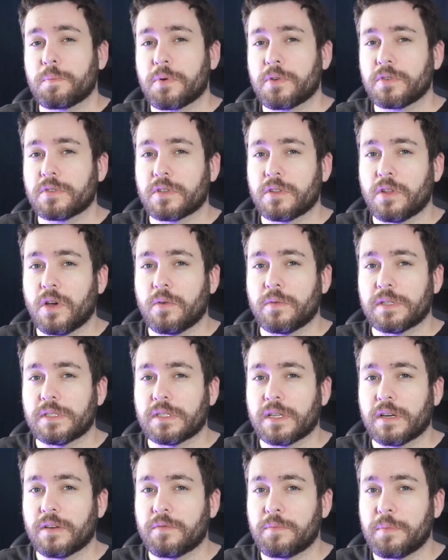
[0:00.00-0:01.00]
person though,
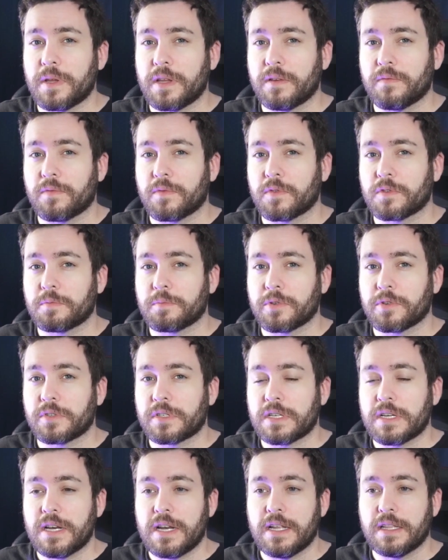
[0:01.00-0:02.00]
instead of being first
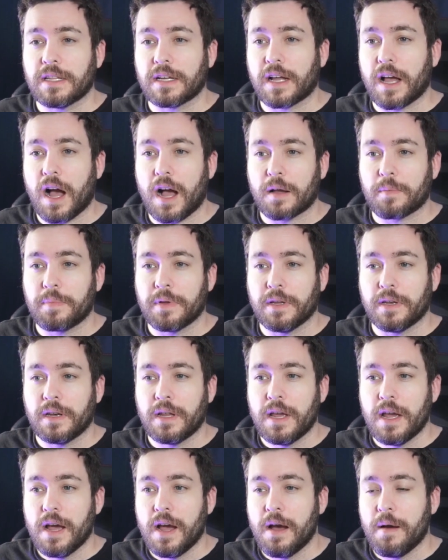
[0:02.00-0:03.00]
person in the cockpit,
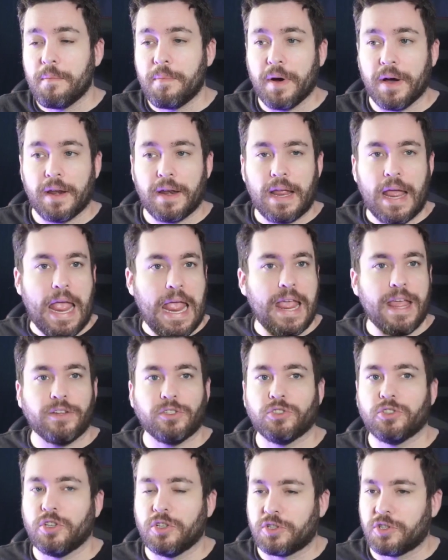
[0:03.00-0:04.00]
but it
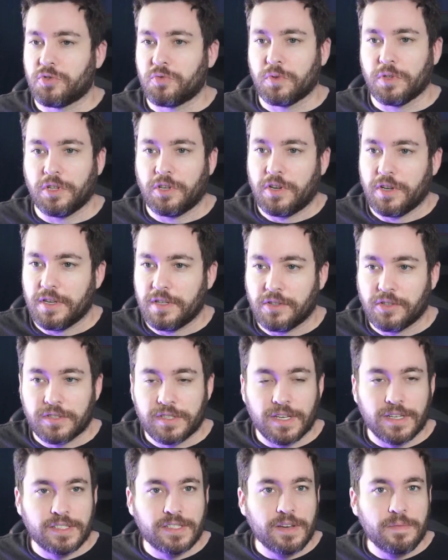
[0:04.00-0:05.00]
looks really good. It looks
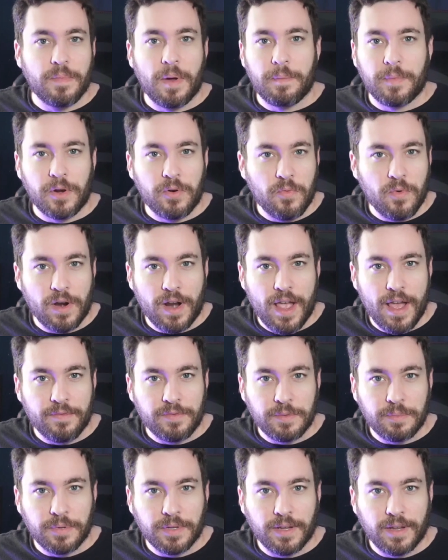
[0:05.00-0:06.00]
like something I'm going to want to have
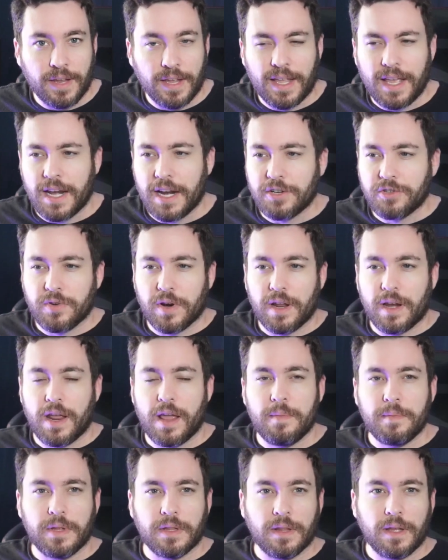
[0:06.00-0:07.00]
to play. Again, I tried
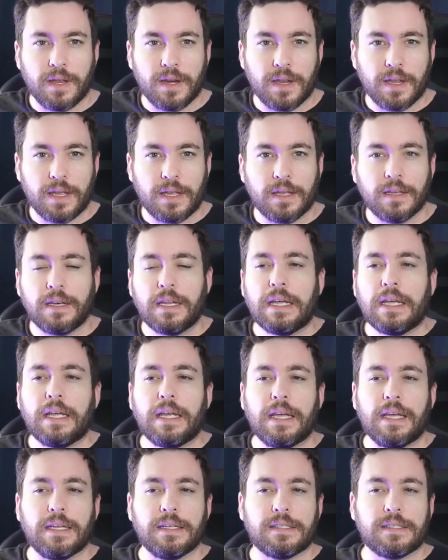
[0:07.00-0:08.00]
emulating it.
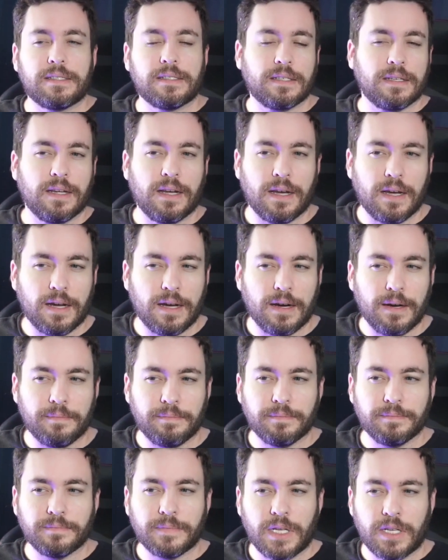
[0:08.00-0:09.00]
It's
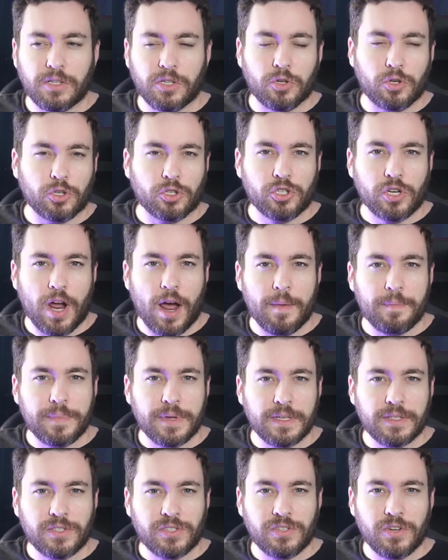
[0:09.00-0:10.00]
um, a little
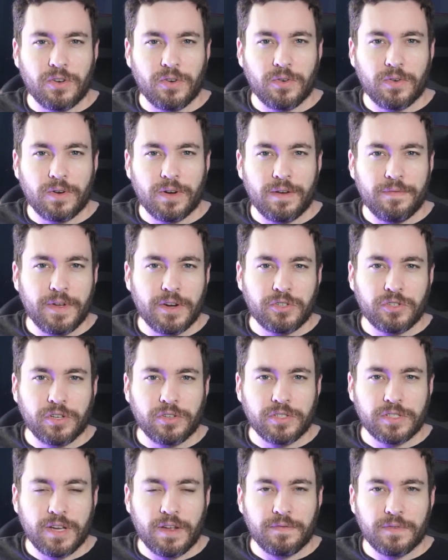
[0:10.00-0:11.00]
choppy, so eventually I'll
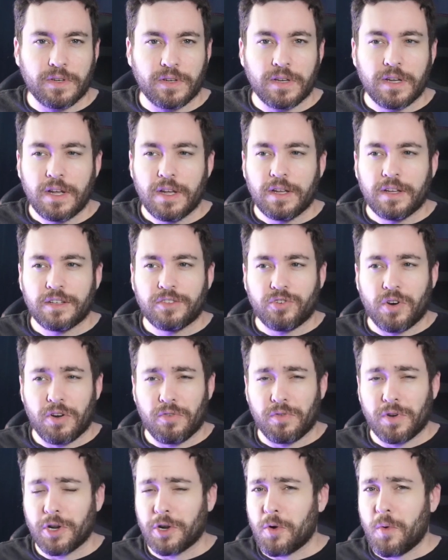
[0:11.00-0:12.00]
just have to try to
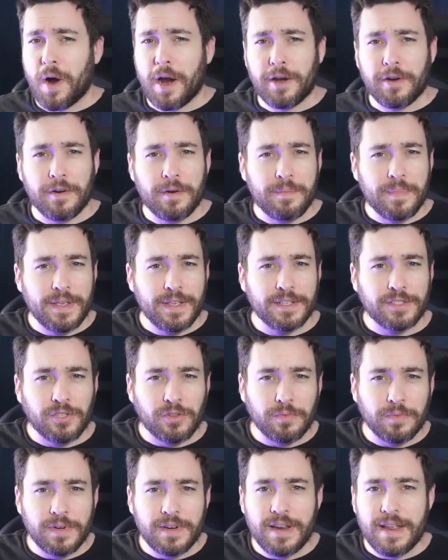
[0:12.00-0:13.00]
reacquire a
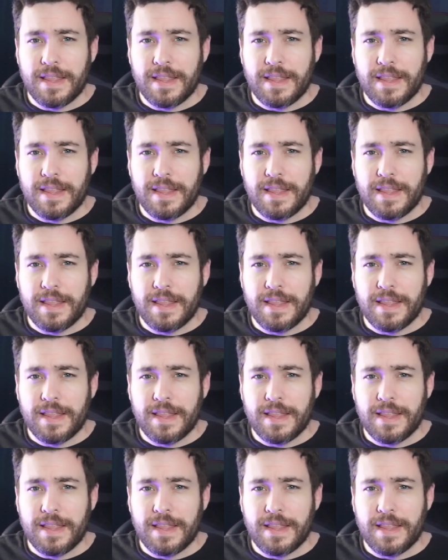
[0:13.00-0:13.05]
PS3